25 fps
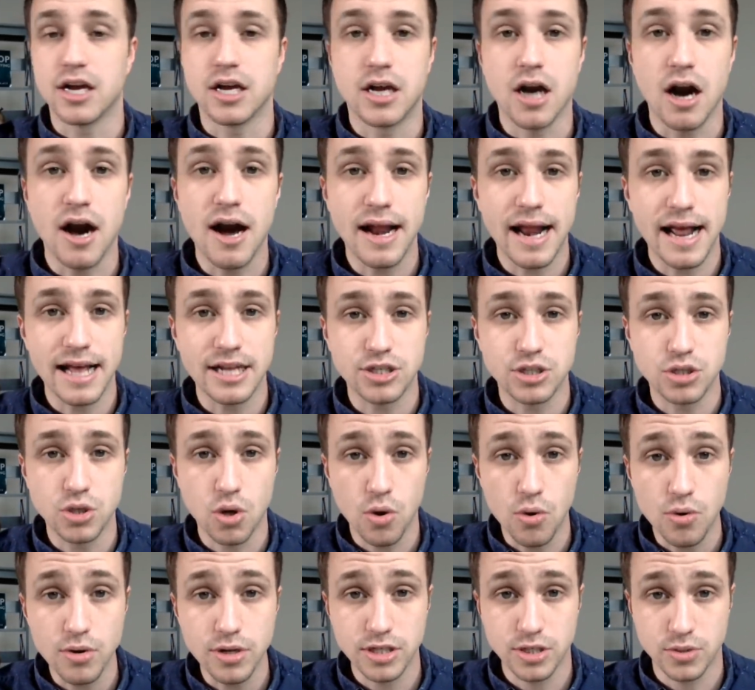God has
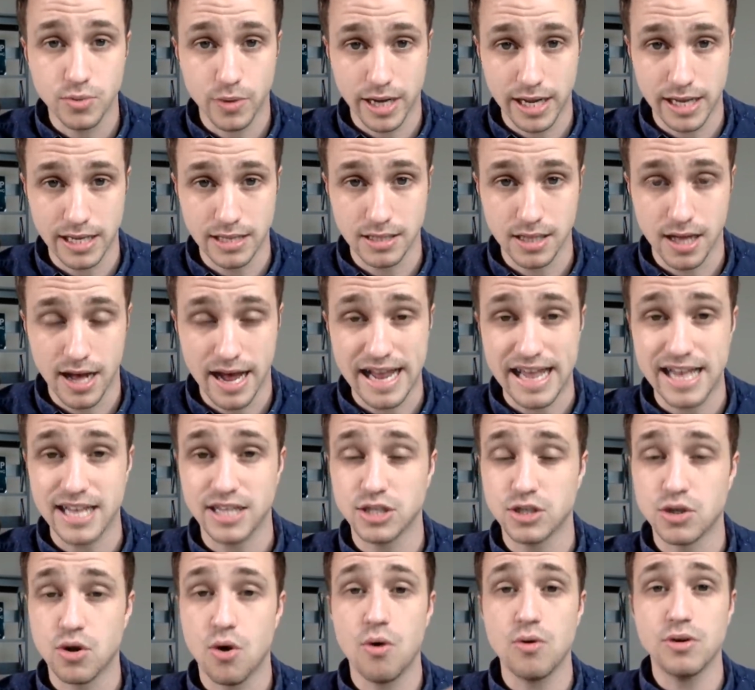told us what he's like.
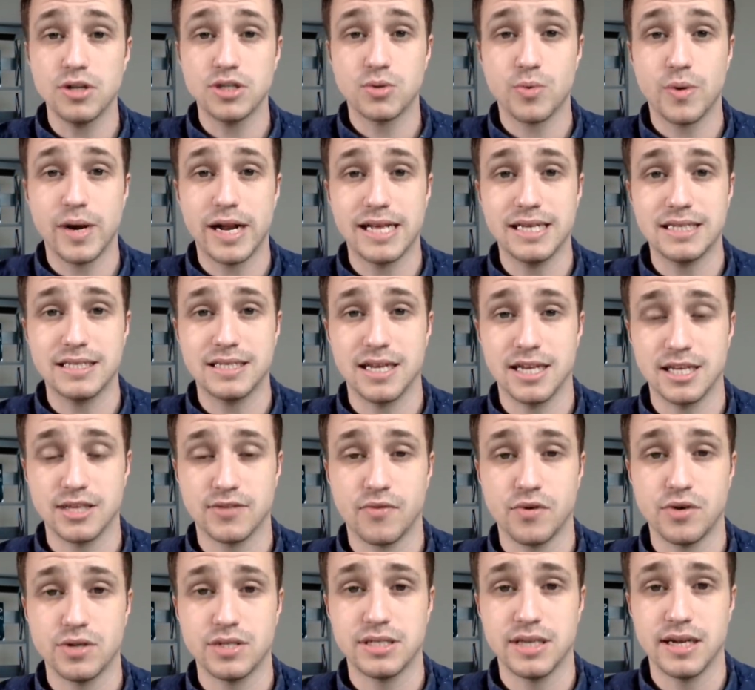He's told us what
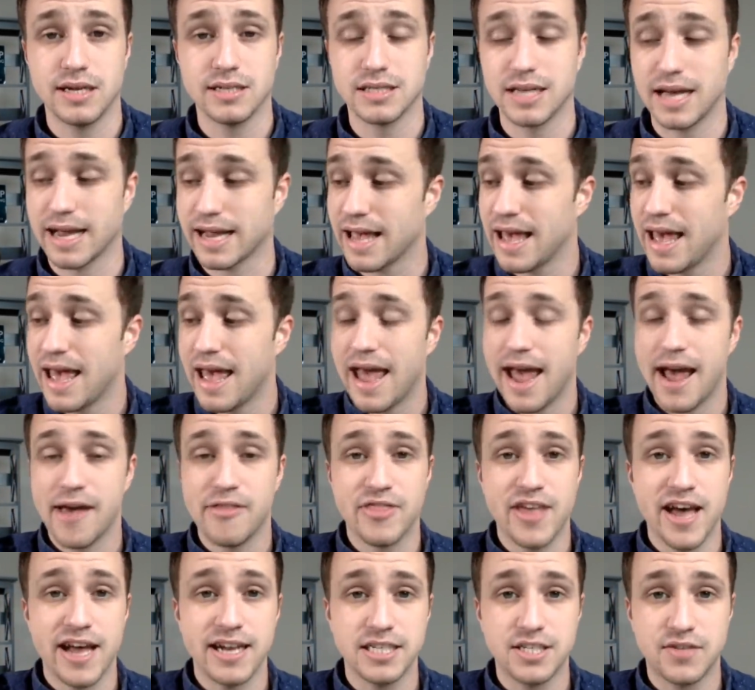his voice sounds like,
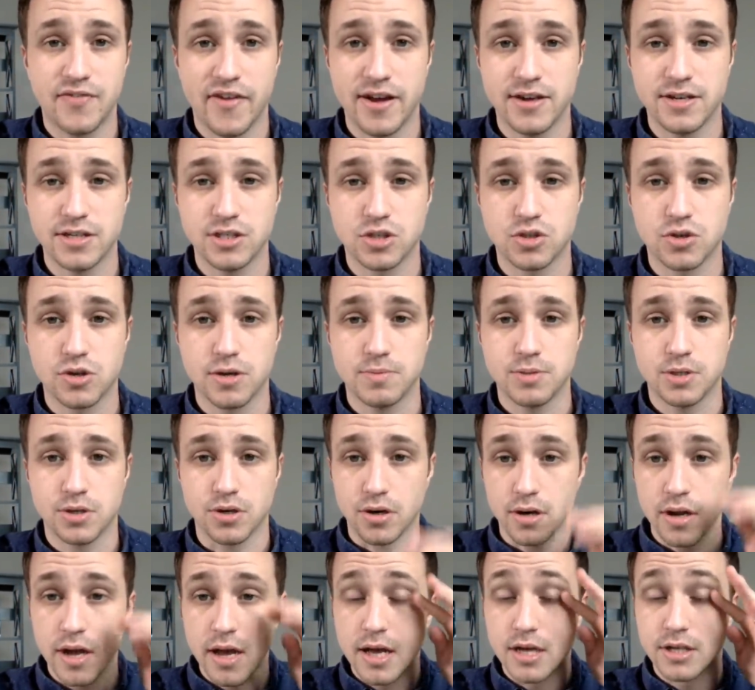and that is found in
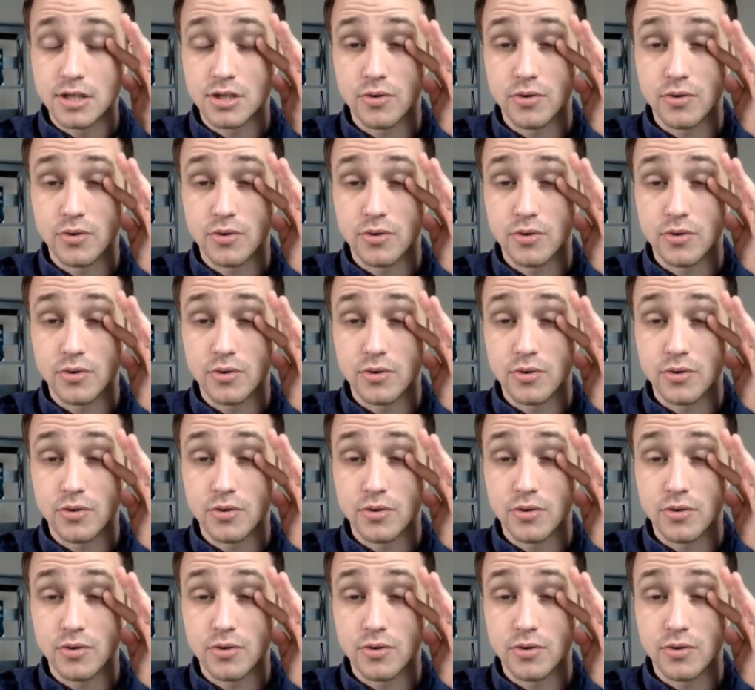Scripture.